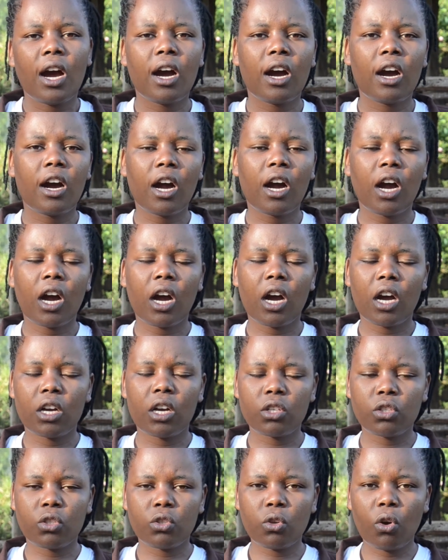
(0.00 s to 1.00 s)

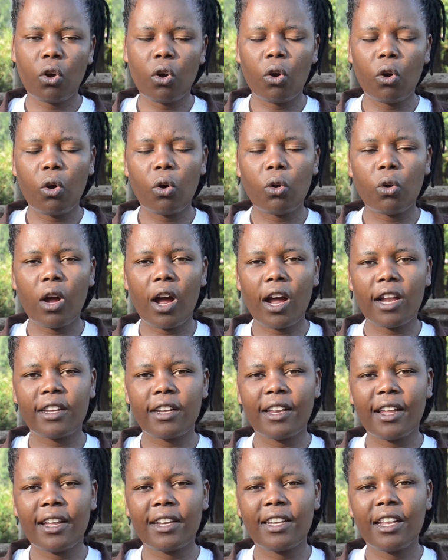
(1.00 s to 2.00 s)

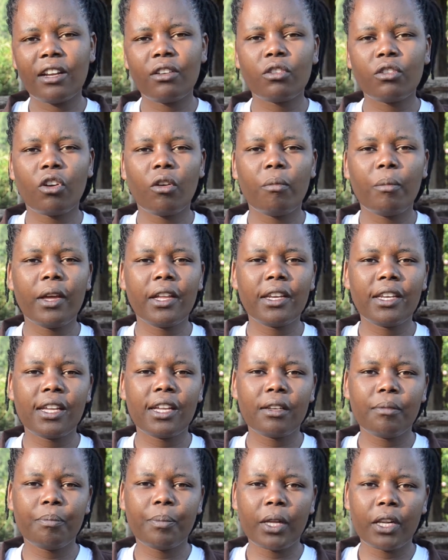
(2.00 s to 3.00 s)
The
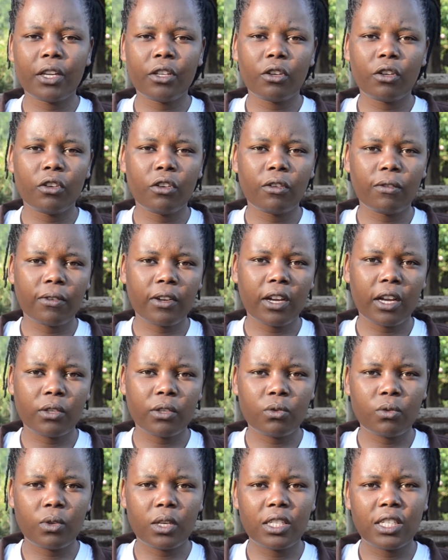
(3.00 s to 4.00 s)
recommended period of
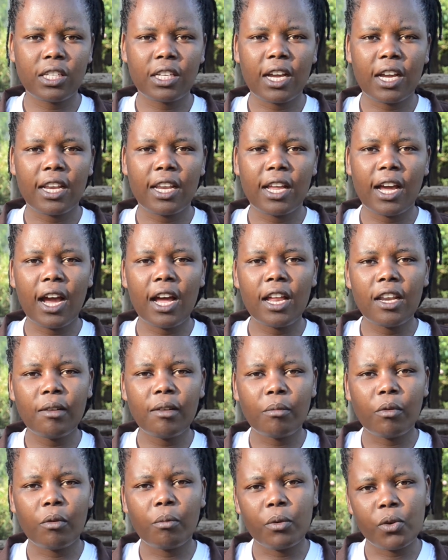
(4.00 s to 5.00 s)
castrating an
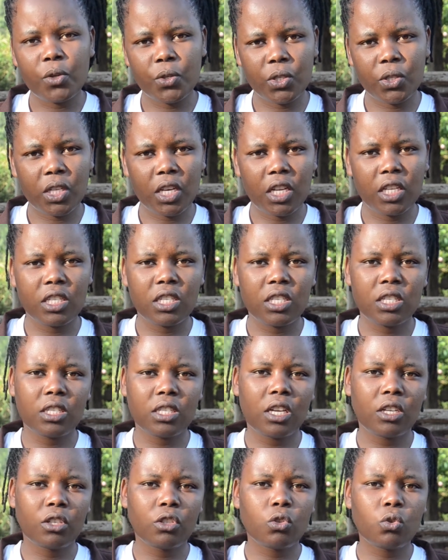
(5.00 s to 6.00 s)
animal mostly
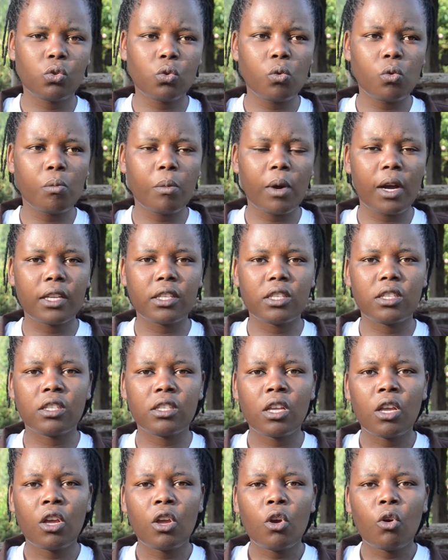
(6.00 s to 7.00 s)
is at 2
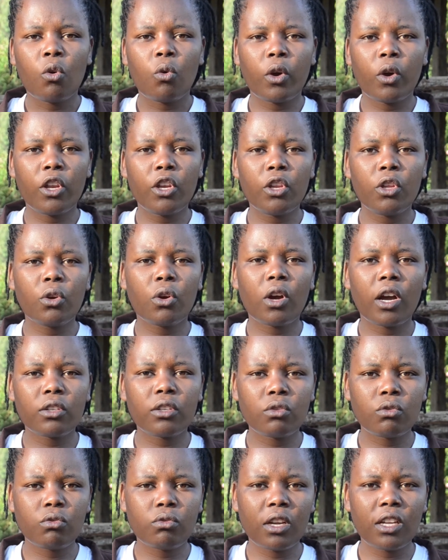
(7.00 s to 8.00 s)
months. When you
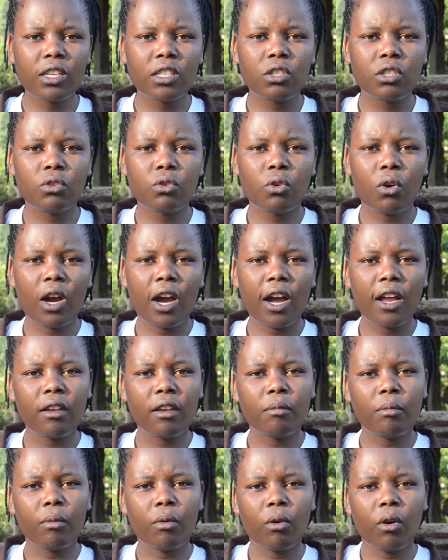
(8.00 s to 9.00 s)
castrate your
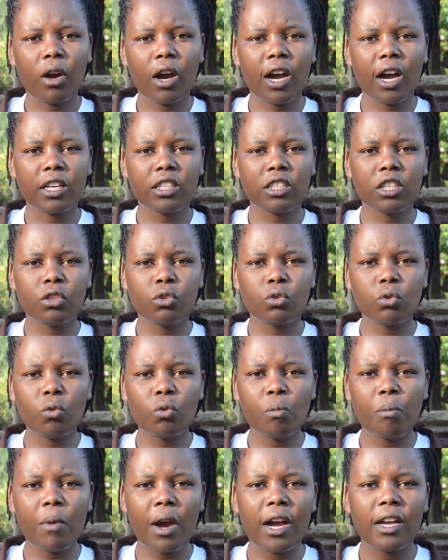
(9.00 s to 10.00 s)
animal at
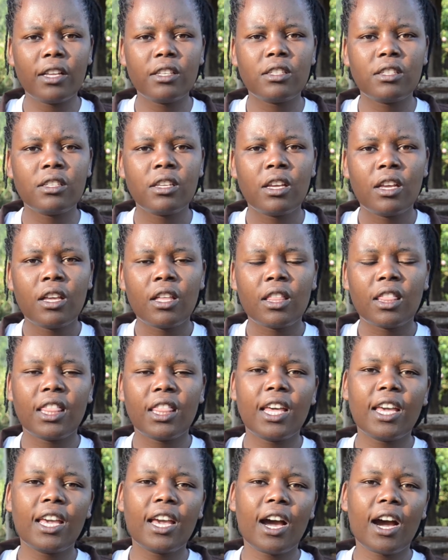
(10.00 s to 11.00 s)
2 months,
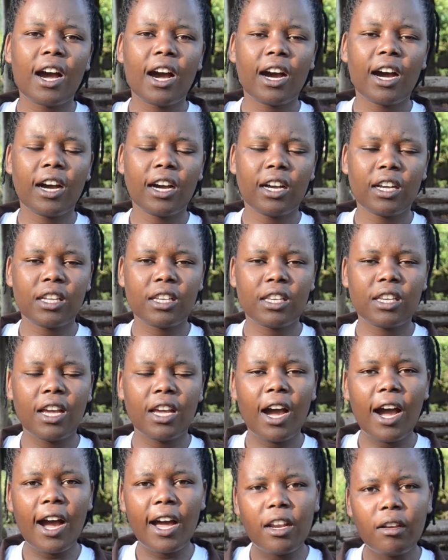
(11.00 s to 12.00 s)

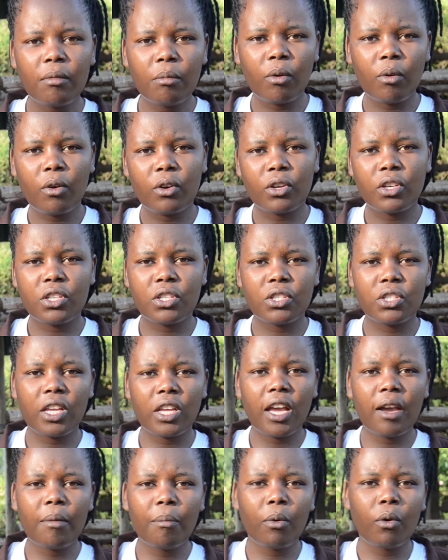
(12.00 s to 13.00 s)
the animal is
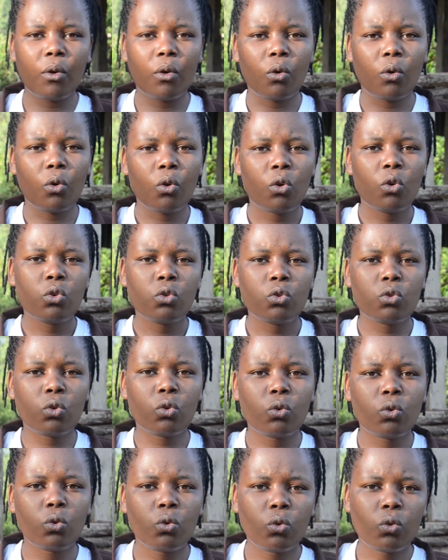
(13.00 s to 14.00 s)
able
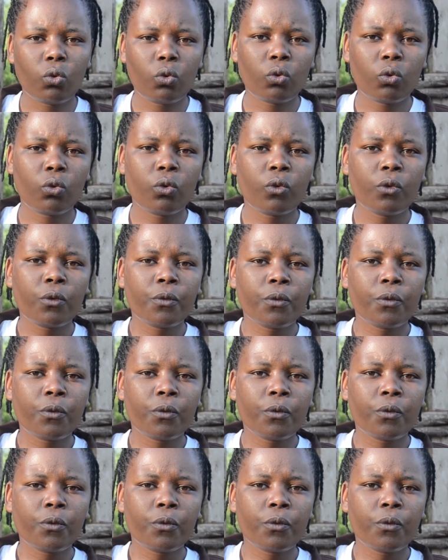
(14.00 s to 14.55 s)
to